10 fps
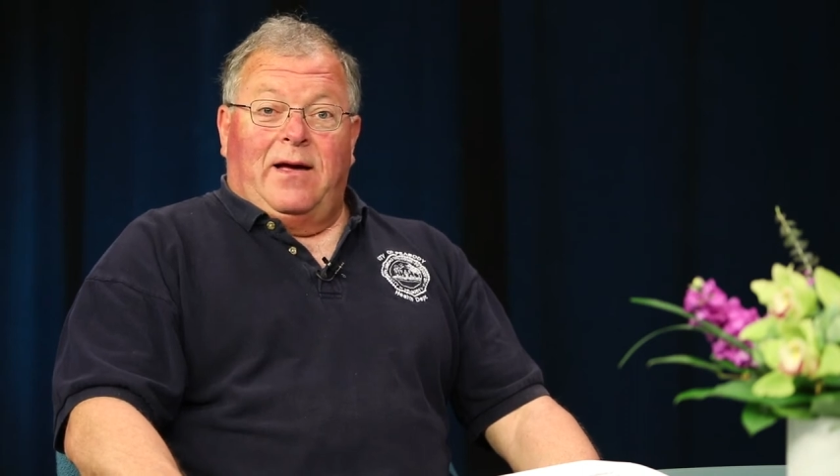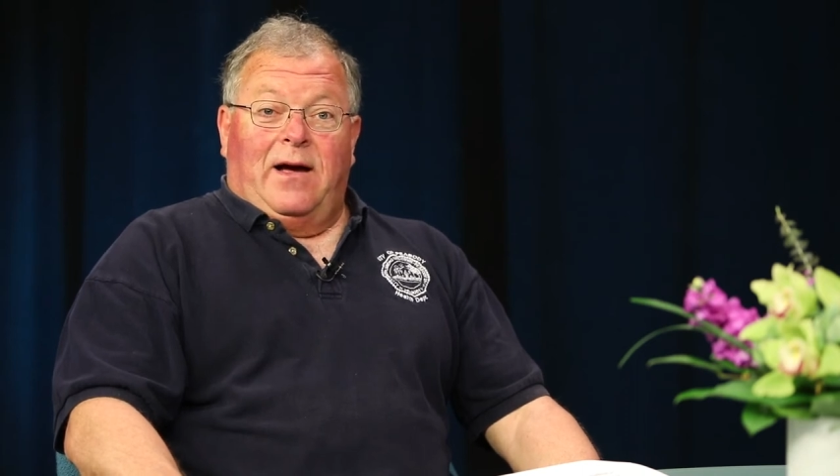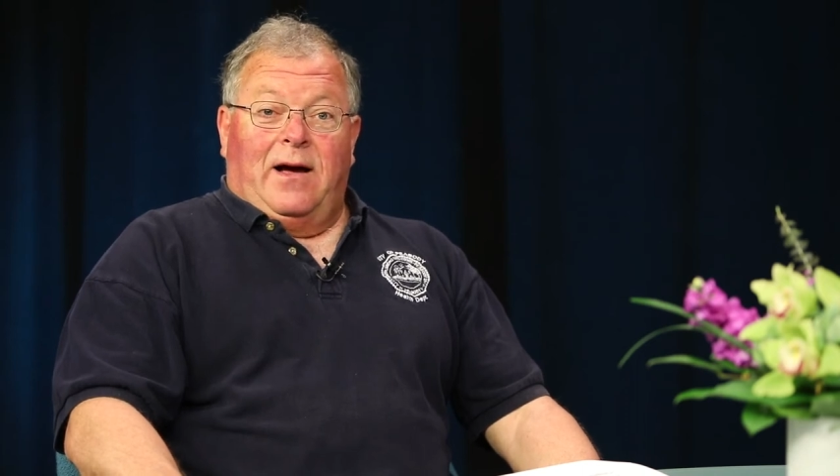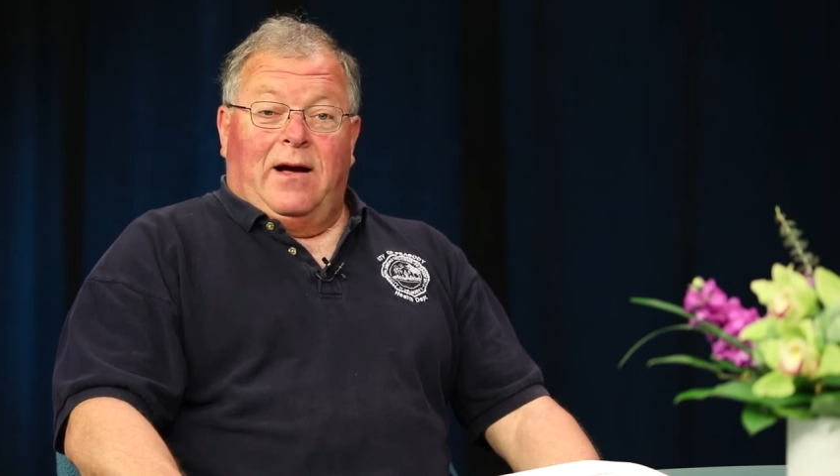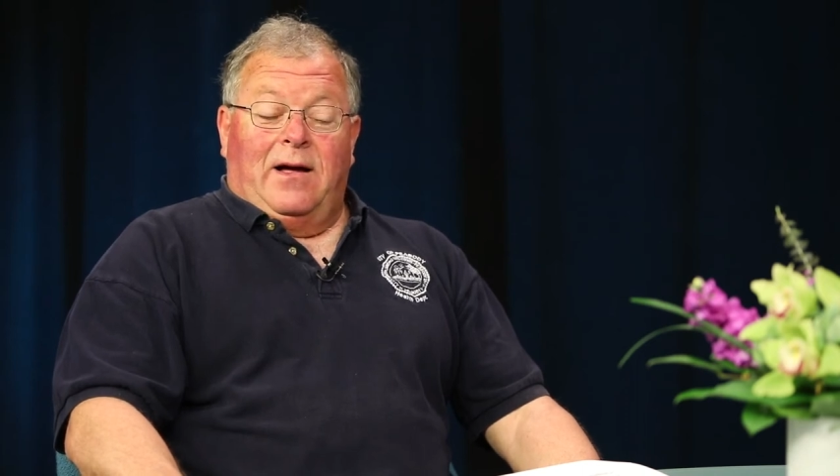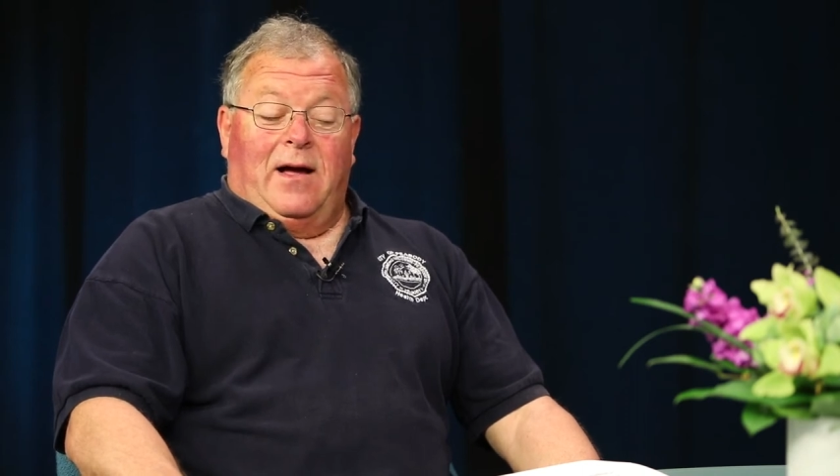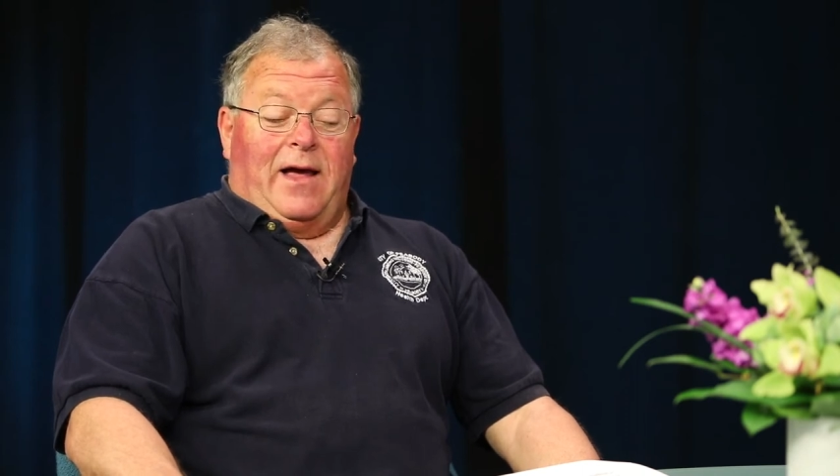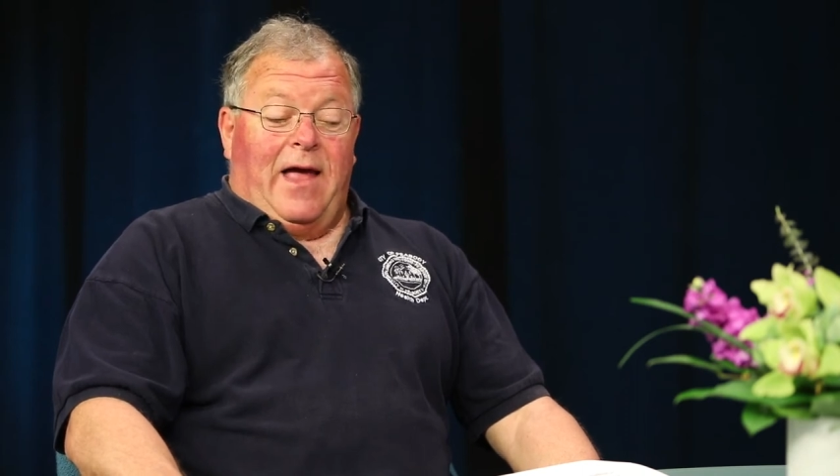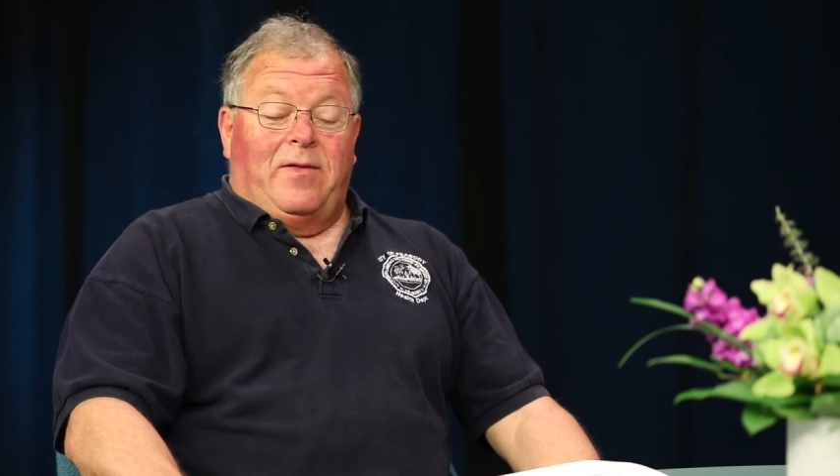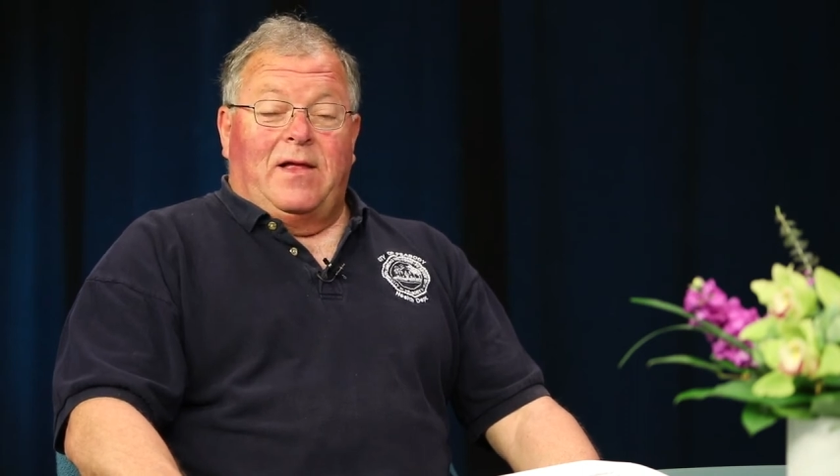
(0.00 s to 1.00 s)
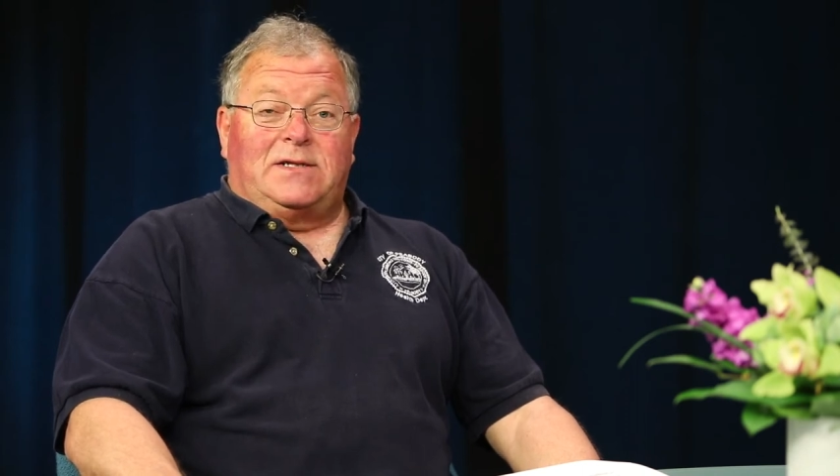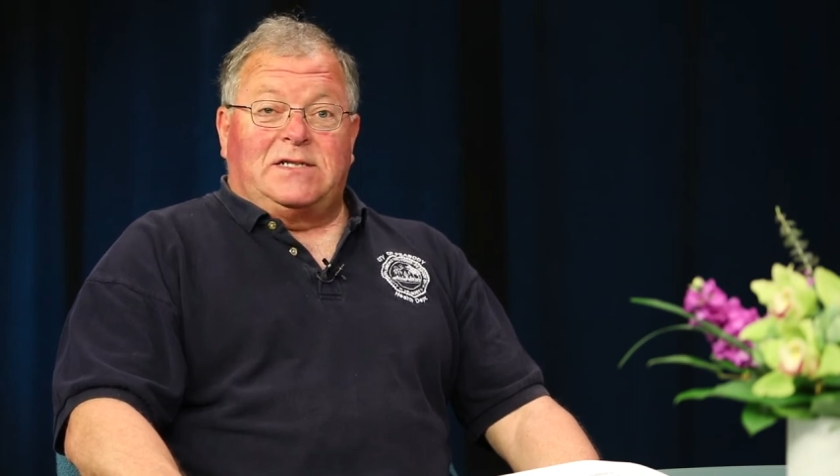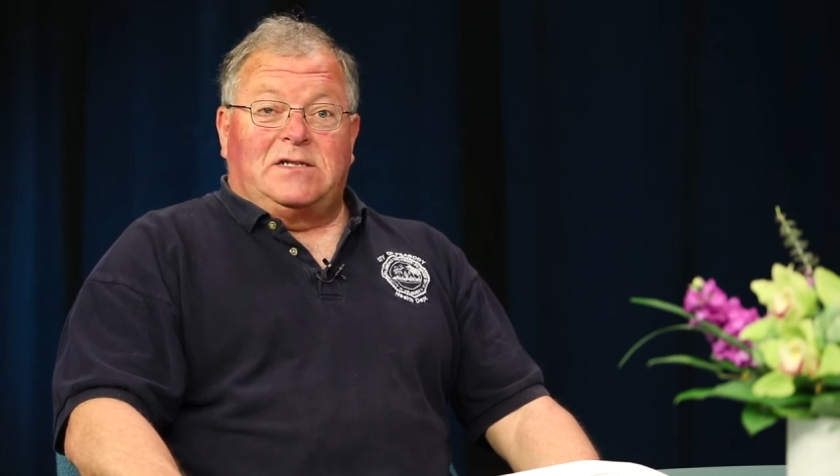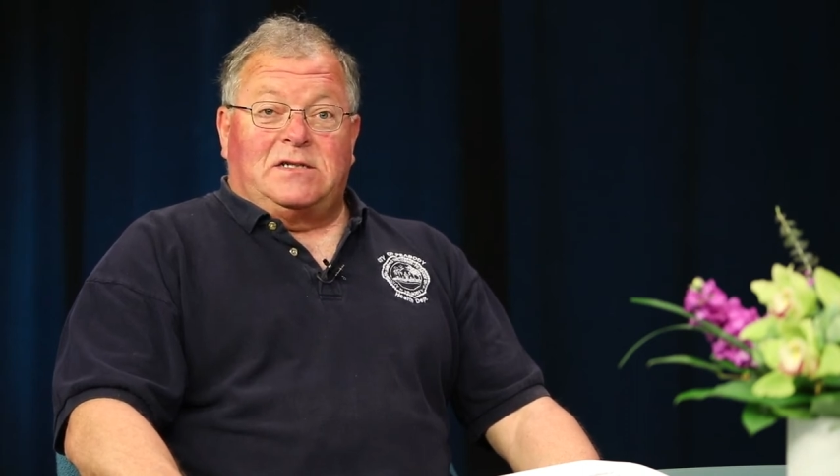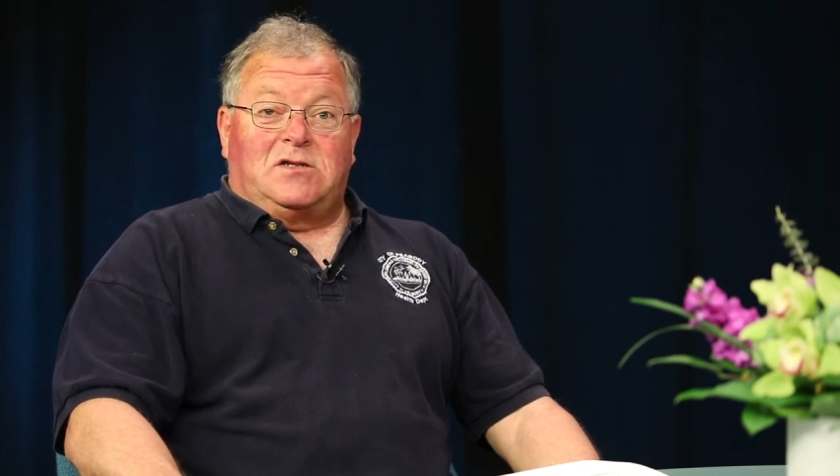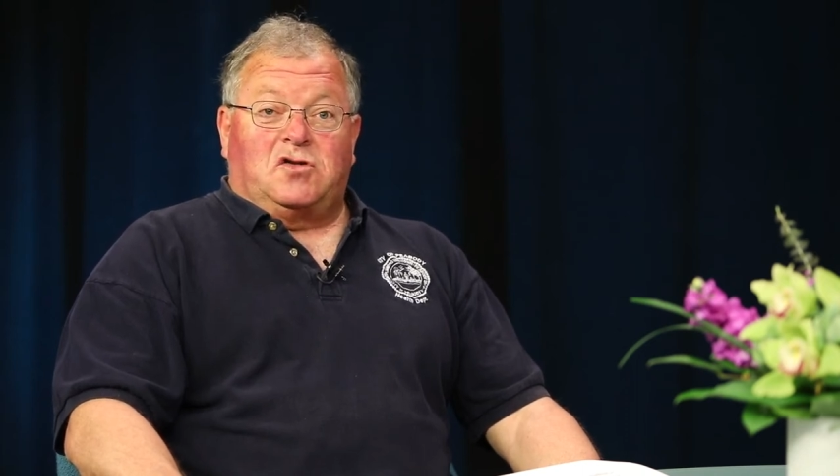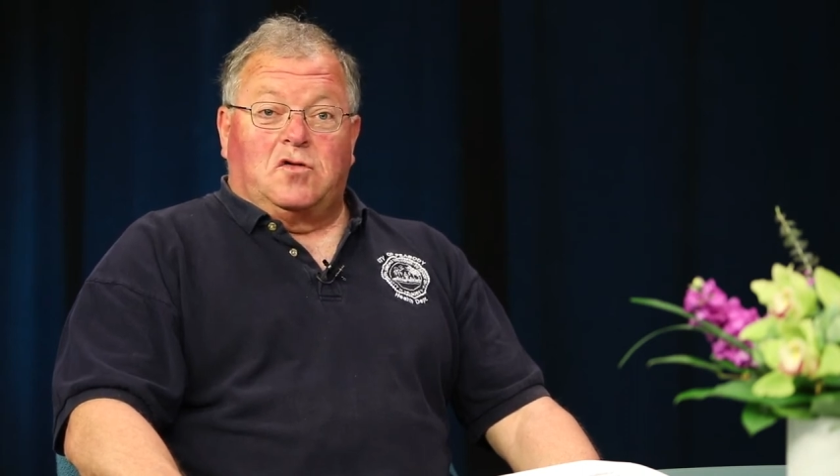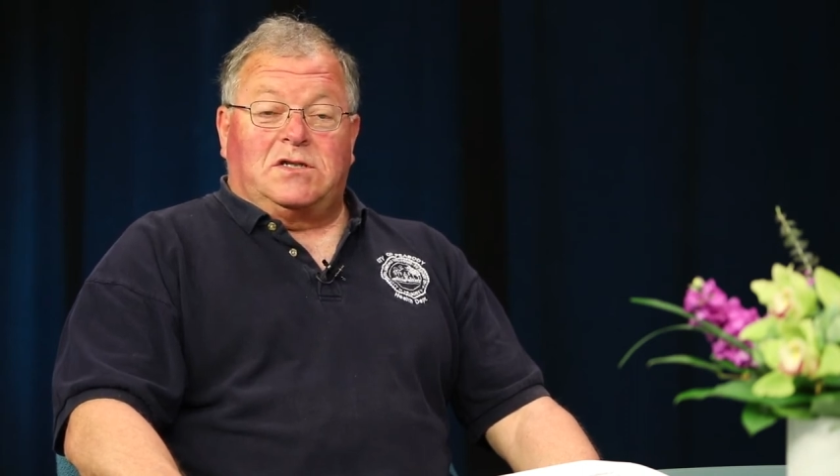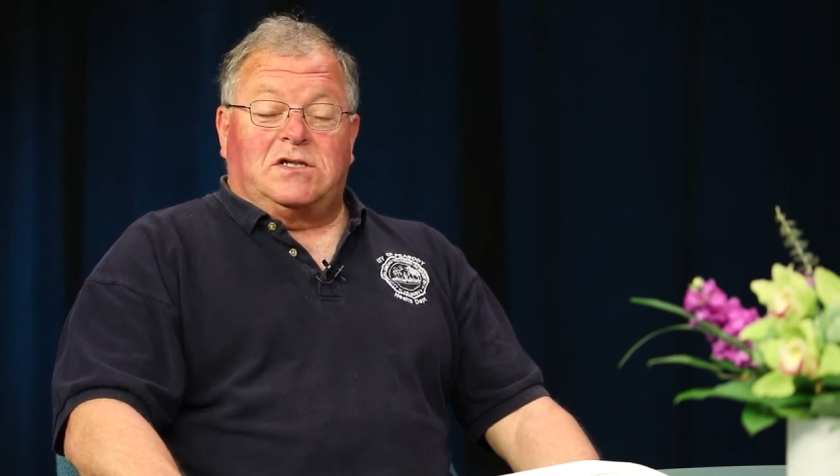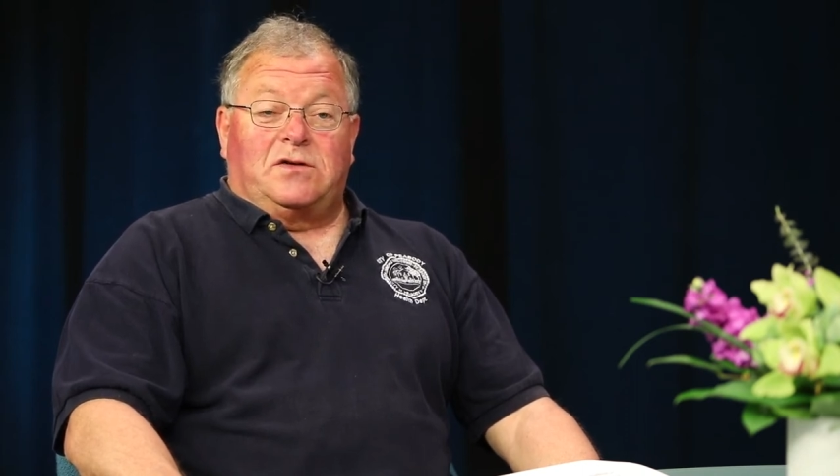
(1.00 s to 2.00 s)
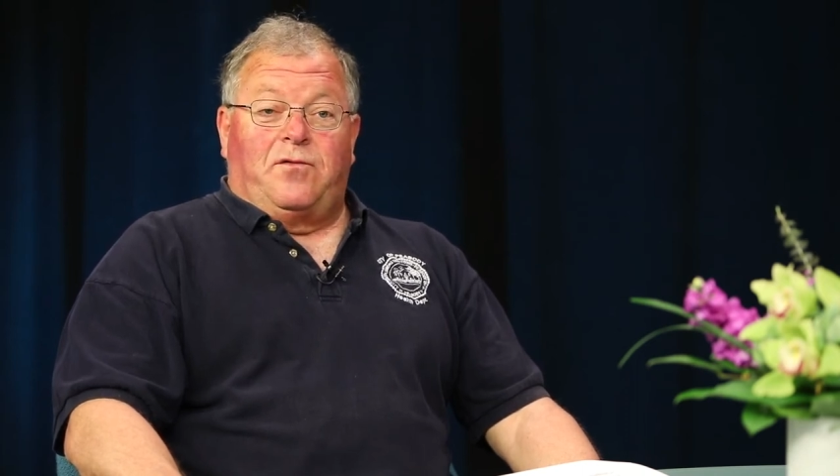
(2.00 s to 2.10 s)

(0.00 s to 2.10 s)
Uh, again, this is sources